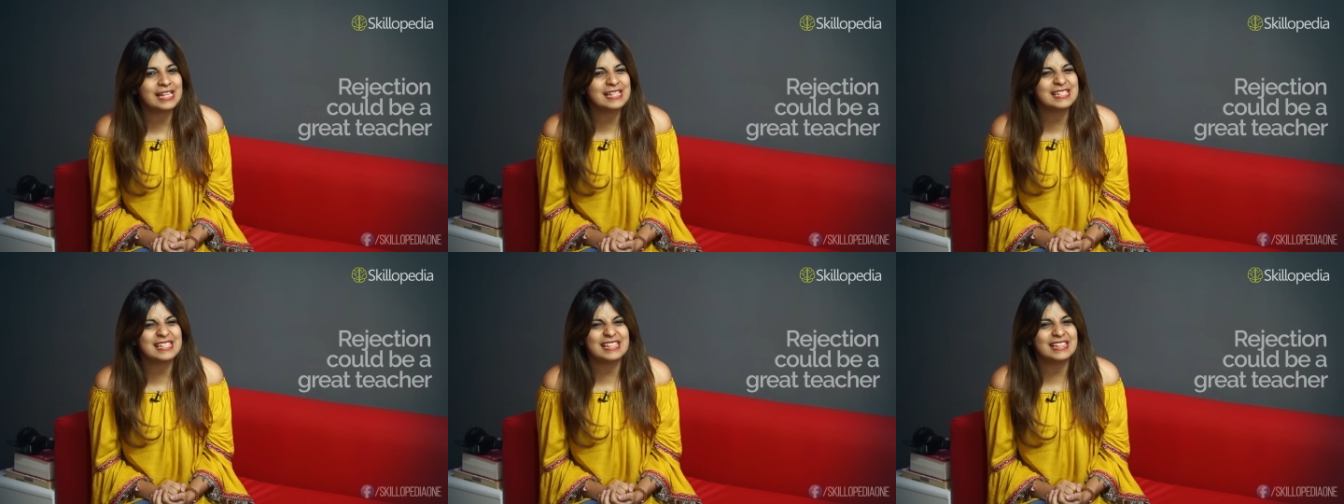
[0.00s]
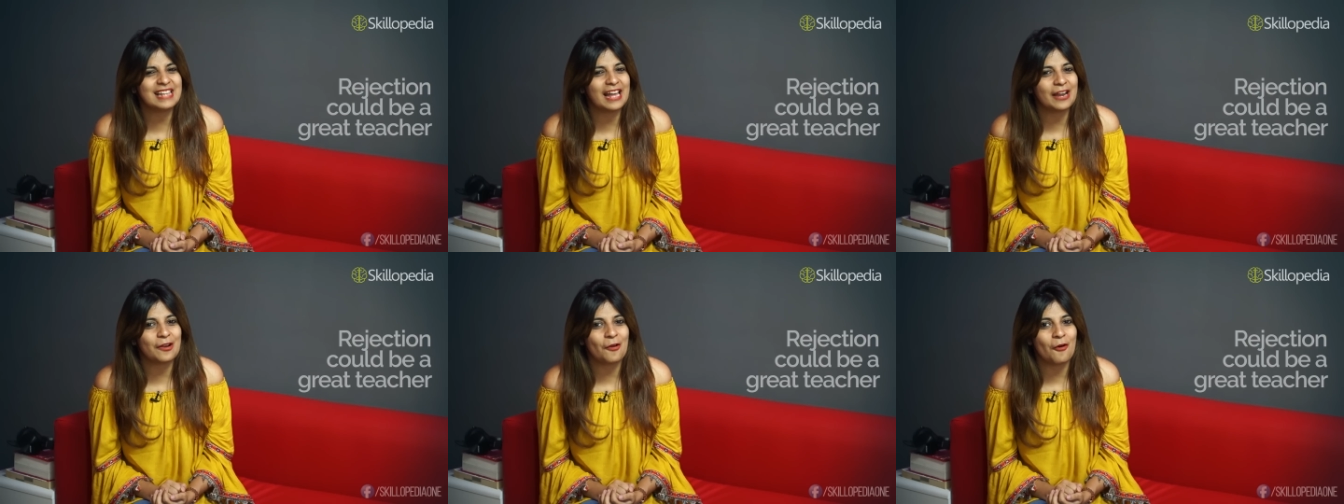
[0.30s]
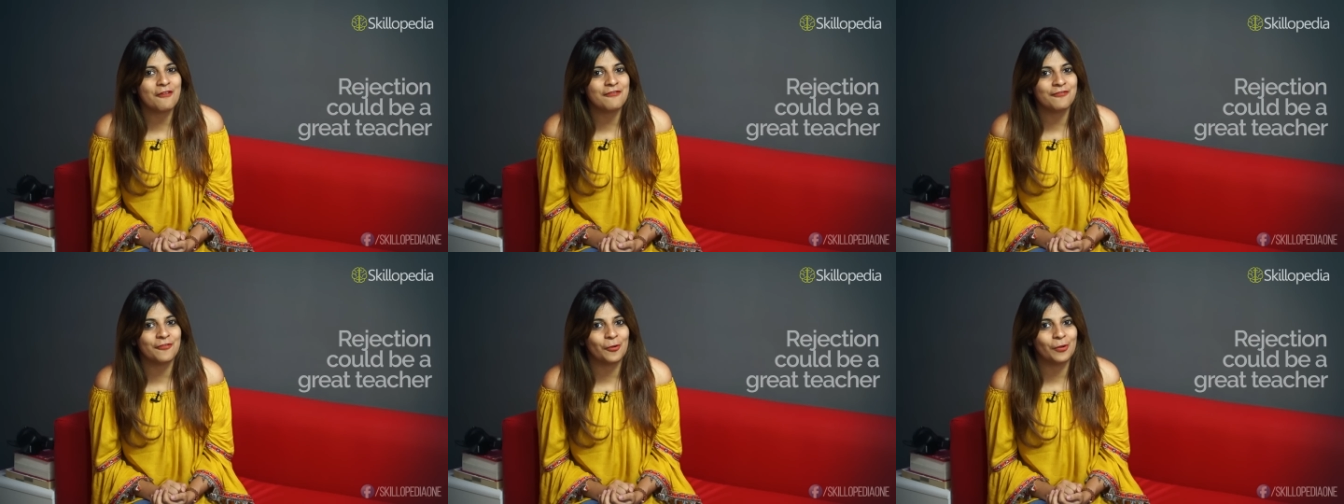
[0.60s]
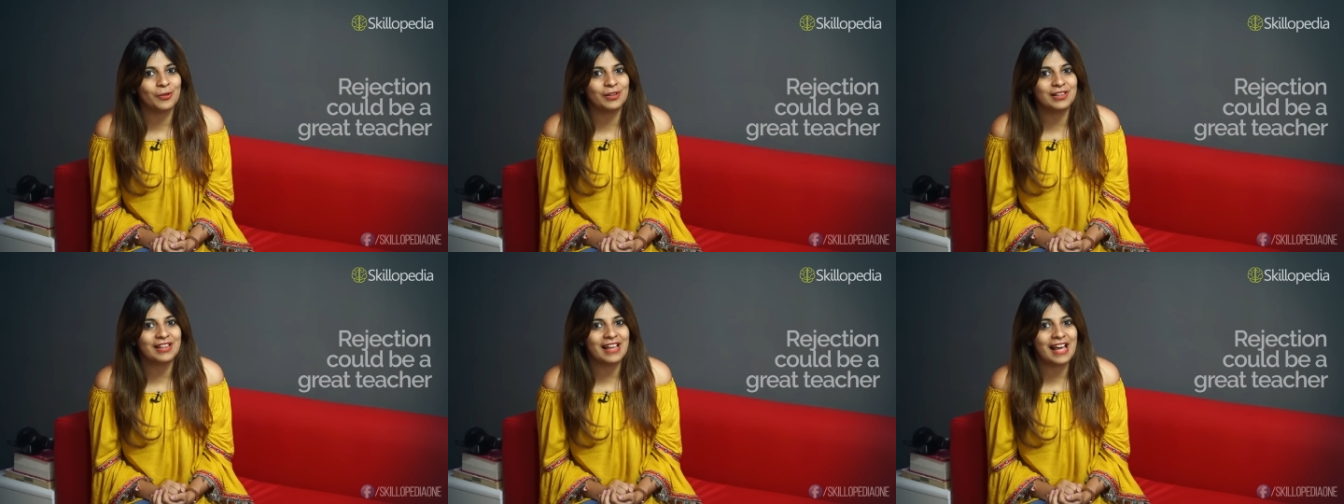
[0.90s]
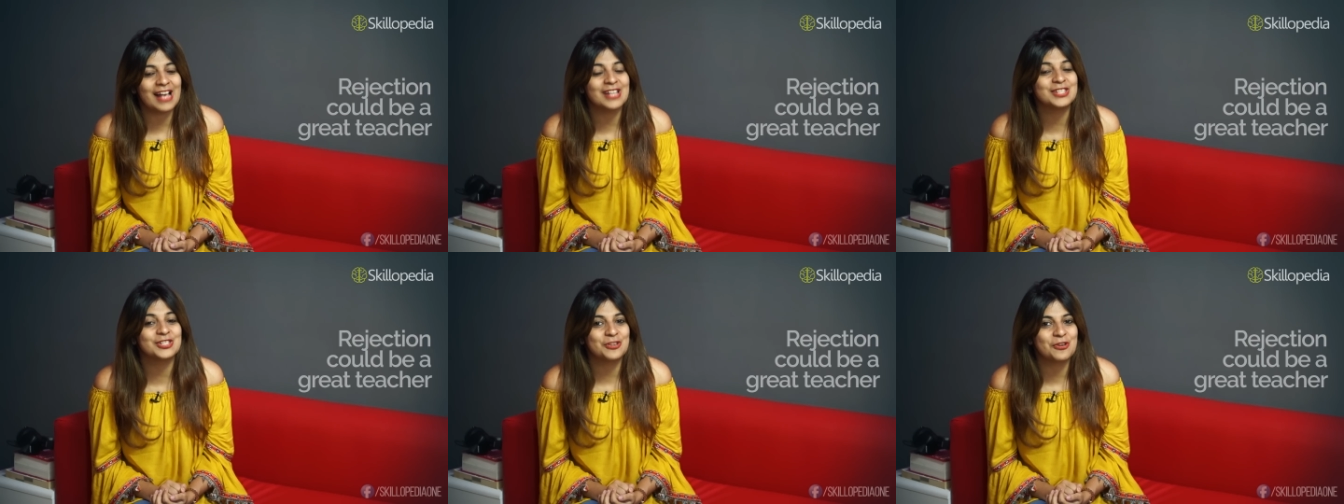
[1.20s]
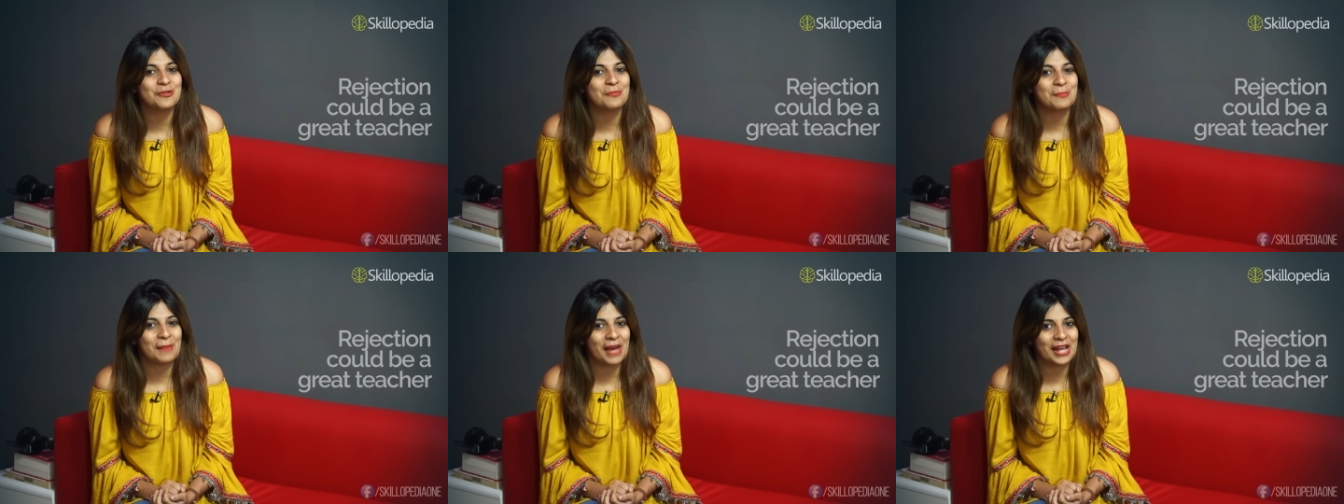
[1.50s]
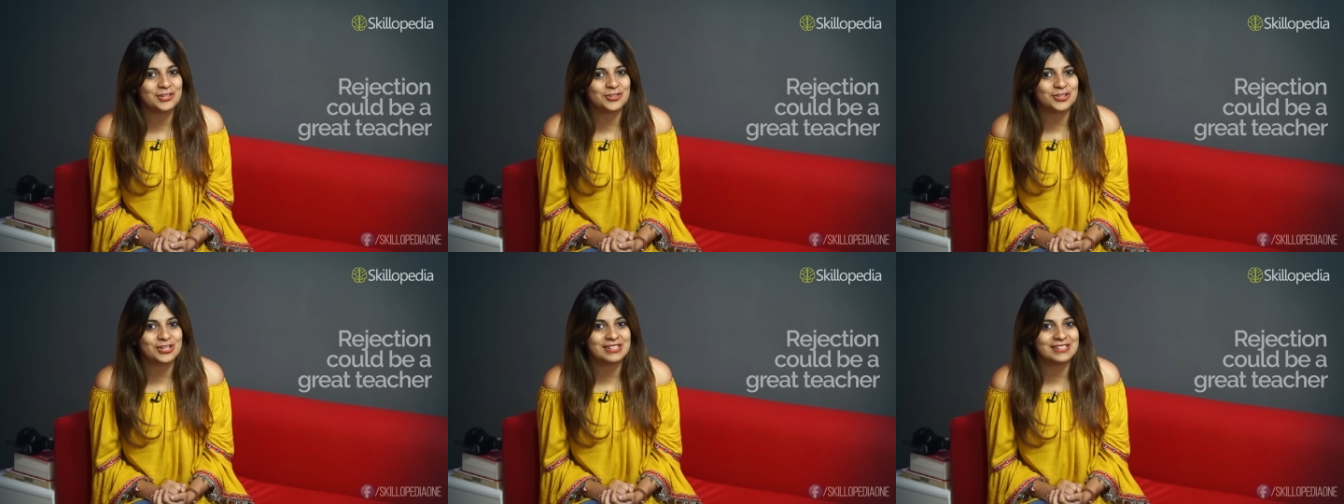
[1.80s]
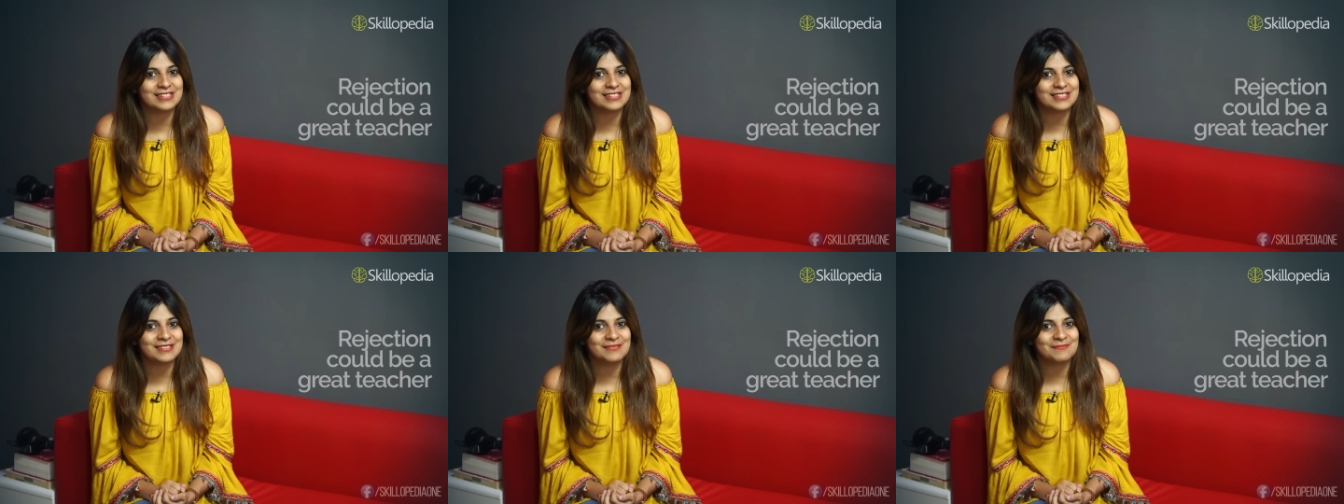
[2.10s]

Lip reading: isn't that awful as you imagined,